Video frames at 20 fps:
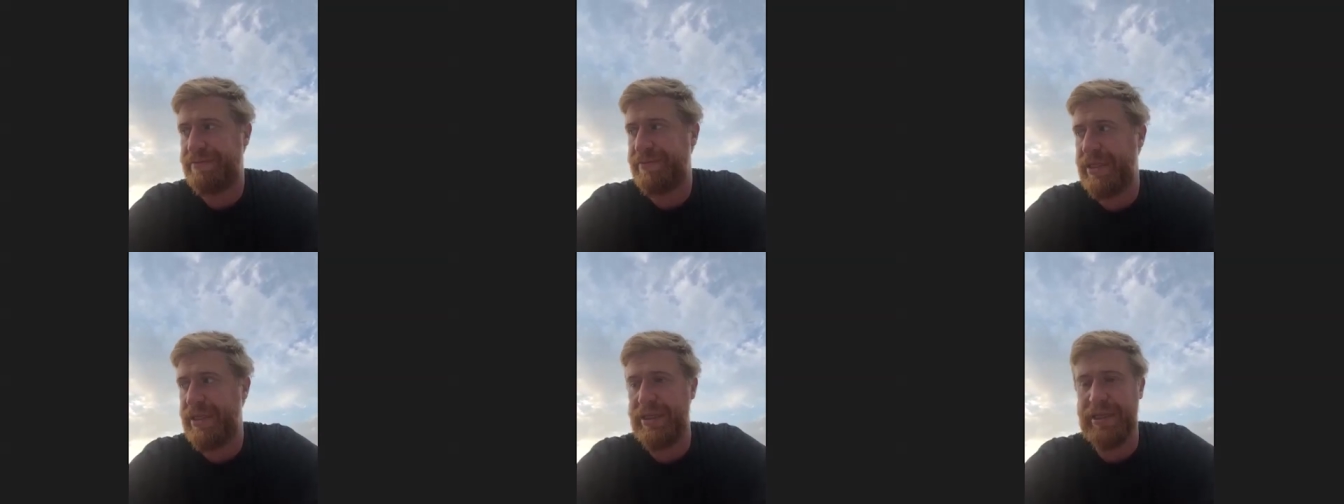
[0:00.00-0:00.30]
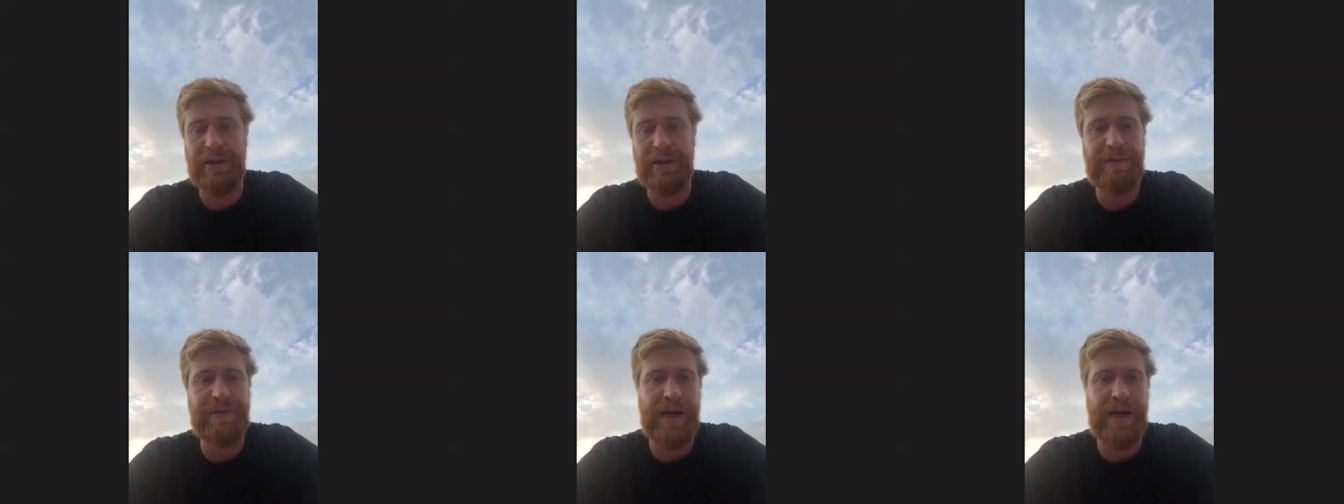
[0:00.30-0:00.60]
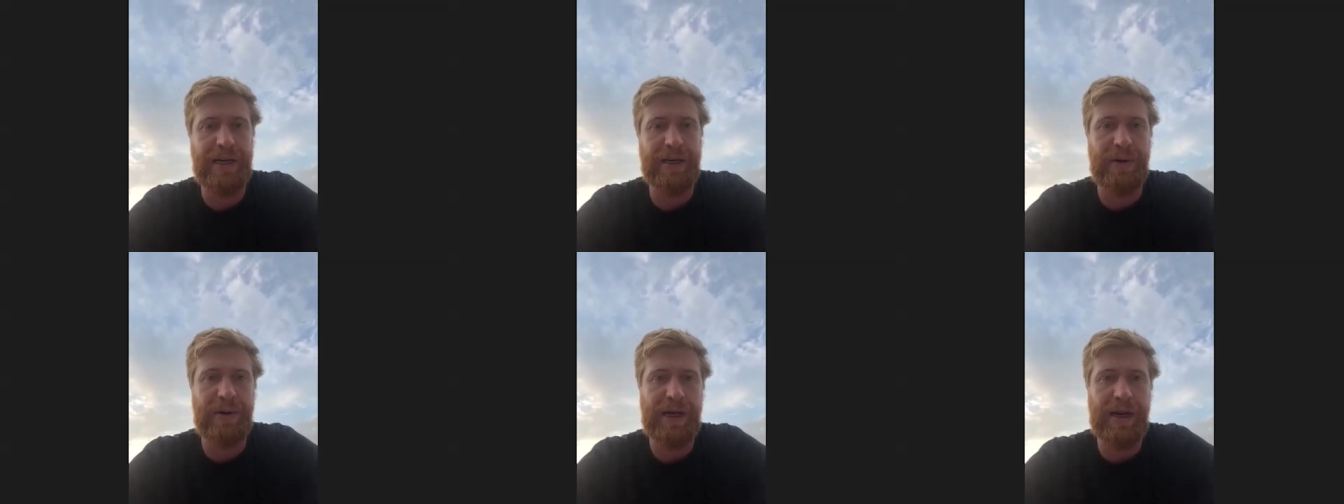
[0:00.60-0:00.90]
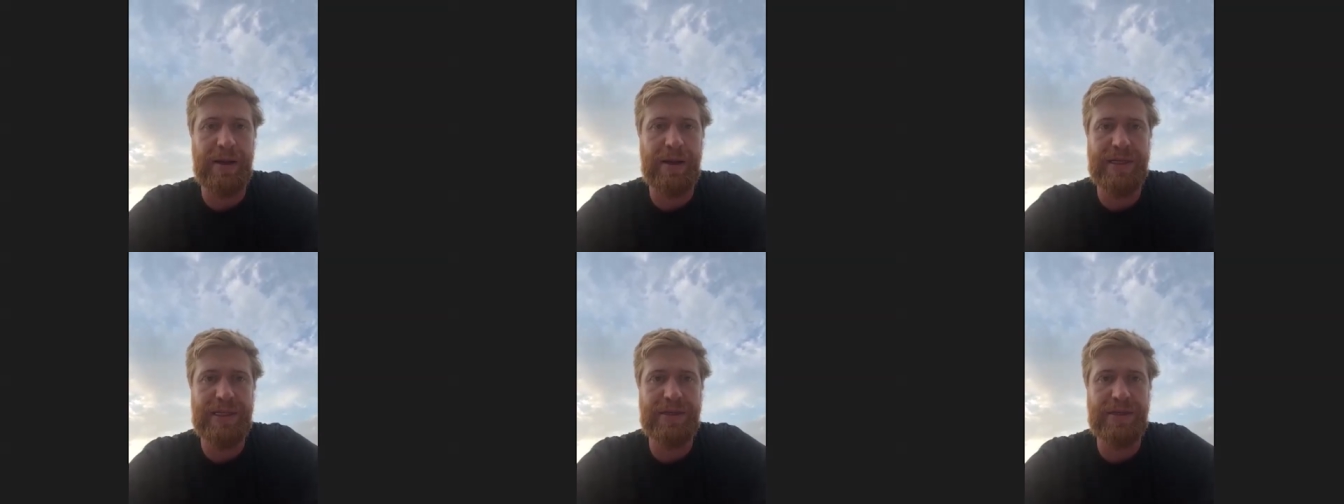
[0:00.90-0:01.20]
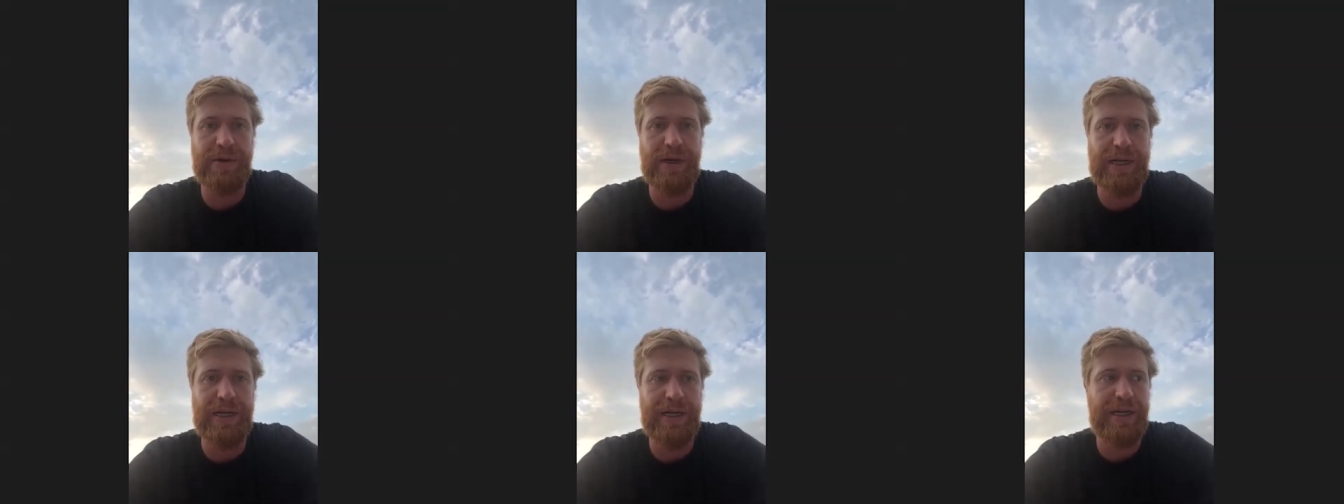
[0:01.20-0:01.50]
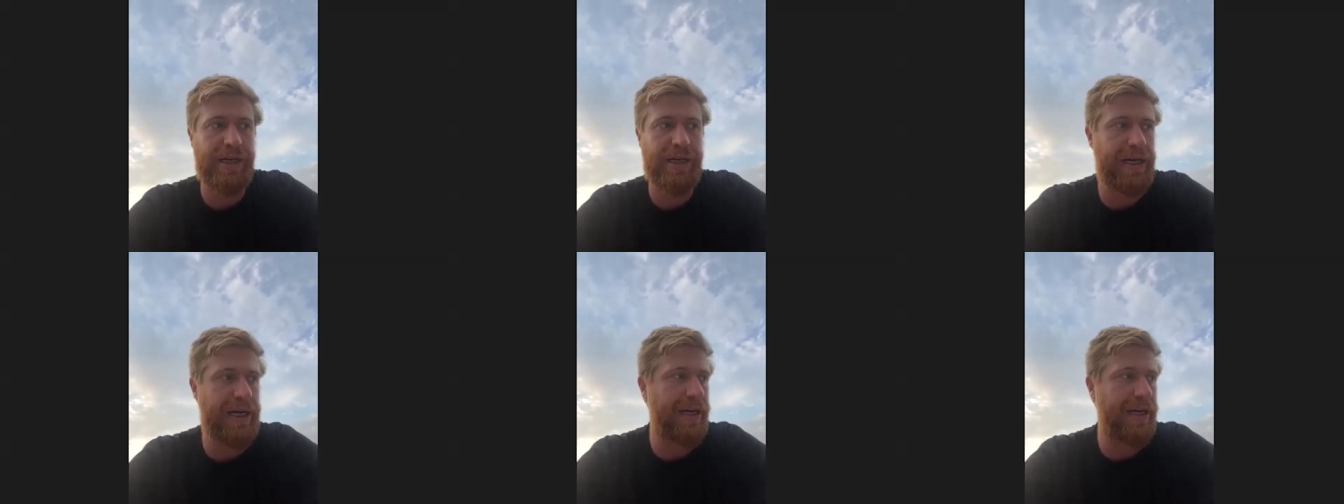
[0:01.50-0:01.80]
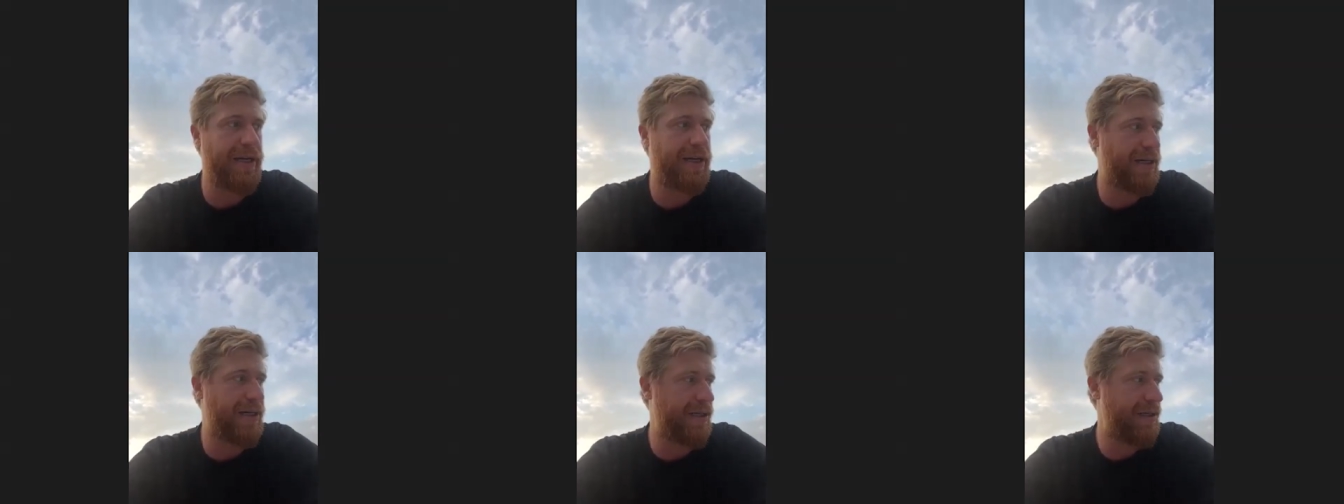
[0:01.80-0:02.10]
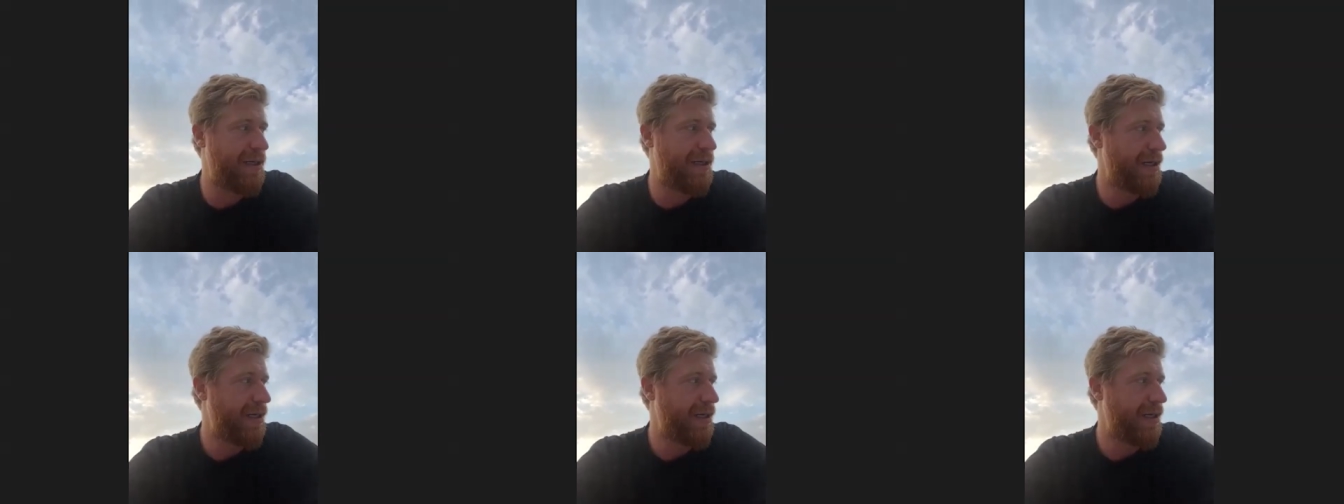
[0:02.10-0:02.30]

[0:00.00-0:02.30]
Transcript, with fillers: you know, find a great chemistry and uh, and uh,